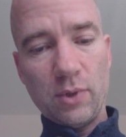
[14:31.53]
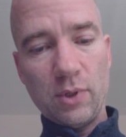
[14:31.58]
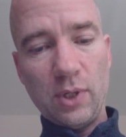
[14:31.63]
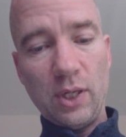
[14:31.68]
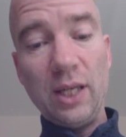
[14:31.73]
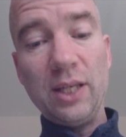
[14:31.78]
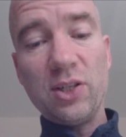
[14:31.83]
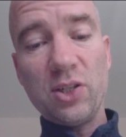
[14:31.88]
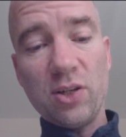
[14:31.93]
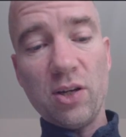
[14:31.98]

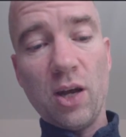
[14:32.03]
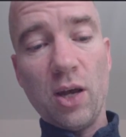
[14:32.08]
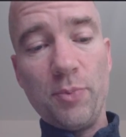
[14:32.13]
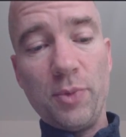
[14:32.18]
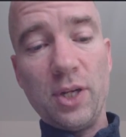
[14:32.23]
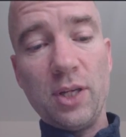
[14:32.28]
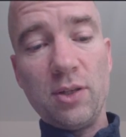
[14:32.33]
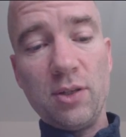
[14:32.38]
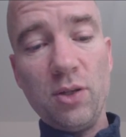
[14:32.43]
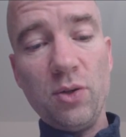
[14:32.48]
each time
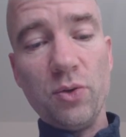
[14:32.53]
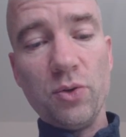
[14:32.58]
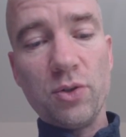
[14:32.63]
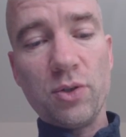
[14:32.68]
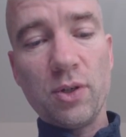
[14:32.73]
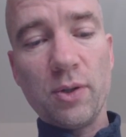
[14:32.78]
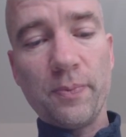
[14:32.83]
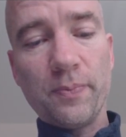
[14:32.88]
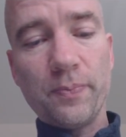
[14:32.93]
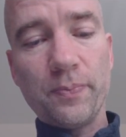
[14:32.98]
it is
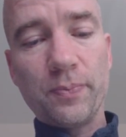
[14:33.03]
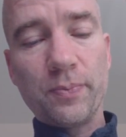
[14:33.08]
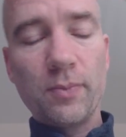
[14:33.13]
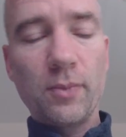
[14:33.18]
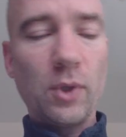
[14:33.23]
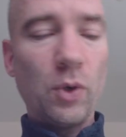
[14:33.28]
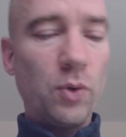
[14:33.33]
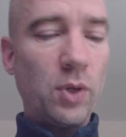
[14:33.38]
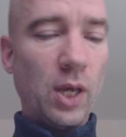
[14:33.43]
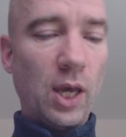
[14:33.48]
used.
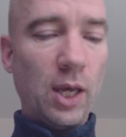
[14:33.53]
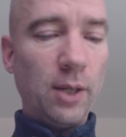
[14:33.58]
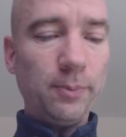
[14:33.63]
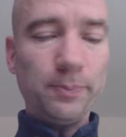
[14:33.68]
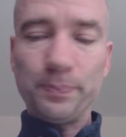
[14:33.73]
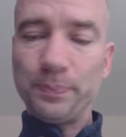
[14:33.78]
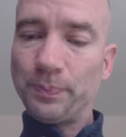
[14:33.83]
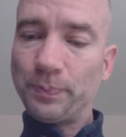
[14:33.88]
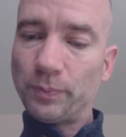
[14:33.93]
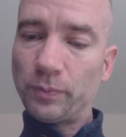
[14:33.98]
Okay.
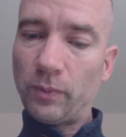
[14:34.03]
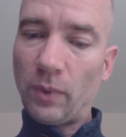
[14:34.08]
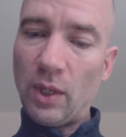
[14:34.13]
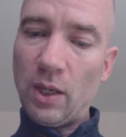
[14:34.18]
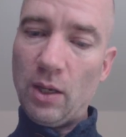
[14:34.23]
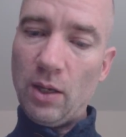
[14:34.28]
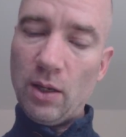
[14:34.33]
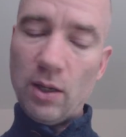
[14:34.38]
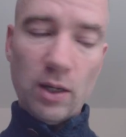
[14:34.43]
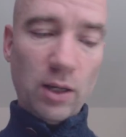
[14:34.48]

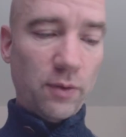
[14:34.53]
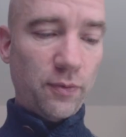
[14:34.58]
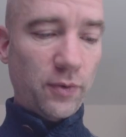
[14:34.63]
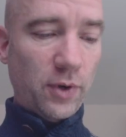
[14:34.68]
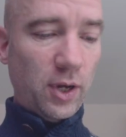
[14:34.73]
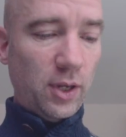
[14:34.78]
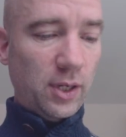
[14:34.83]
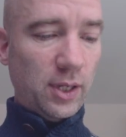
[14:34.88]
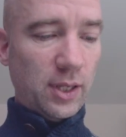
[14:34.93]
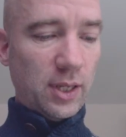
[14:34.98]
And
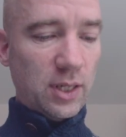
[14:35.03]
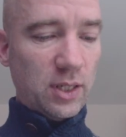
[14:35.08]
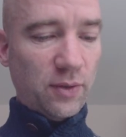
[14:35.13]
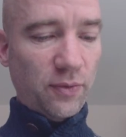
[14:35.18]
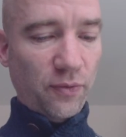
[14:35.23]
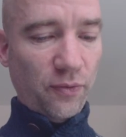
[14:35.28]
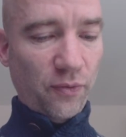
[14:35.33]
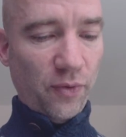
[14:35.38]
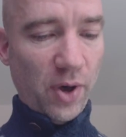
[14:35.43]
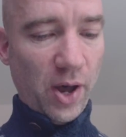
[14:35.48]
finally there's
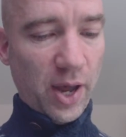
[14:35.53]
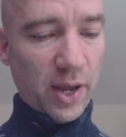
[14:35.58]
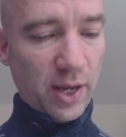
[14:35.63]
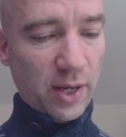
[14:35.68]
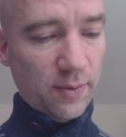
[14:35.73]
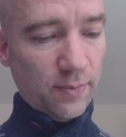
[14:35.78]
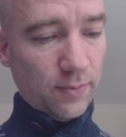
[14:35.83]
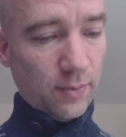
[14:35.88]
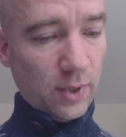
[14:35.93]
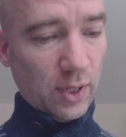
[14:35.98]

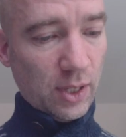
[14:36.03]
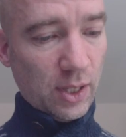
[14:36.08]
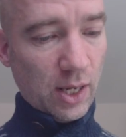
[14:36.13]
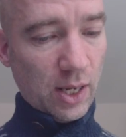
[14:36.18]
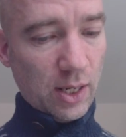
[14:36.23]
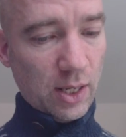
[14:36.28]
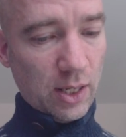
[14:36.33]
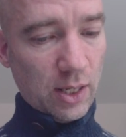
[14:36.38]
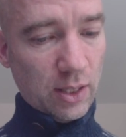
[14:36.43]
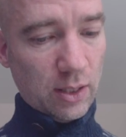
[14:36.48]
Fire, and
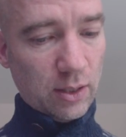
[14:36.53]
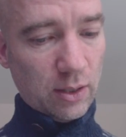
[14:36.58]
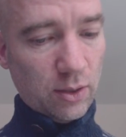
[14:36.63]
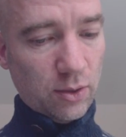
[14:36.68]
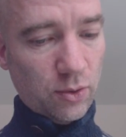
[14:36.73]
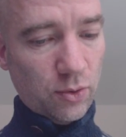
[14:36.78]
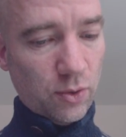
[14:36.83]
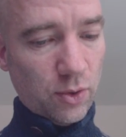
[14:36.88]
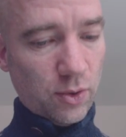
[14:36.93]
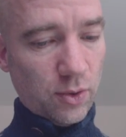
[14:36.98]
that is
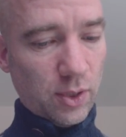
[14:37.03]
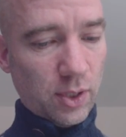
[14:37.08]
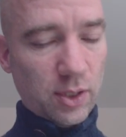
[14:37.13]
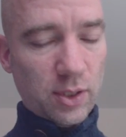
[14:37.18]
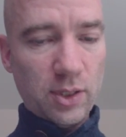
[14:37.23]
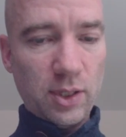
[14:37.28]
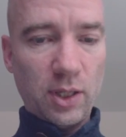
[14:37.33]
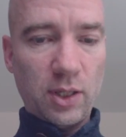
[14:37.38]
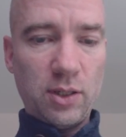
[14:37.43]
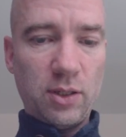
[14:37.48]

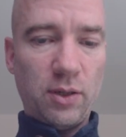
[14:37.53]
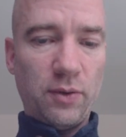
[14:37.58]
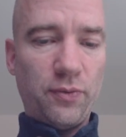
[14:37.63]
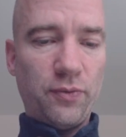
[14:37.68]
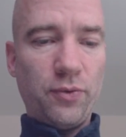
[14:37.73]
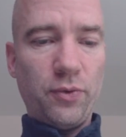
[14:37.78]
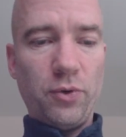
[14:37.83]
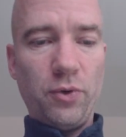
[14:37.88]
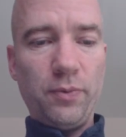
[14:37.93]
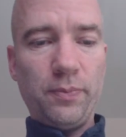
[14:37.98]

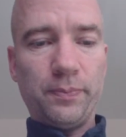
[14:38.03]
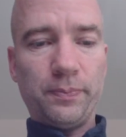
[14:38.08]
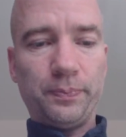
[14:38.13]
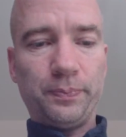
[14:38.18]
264.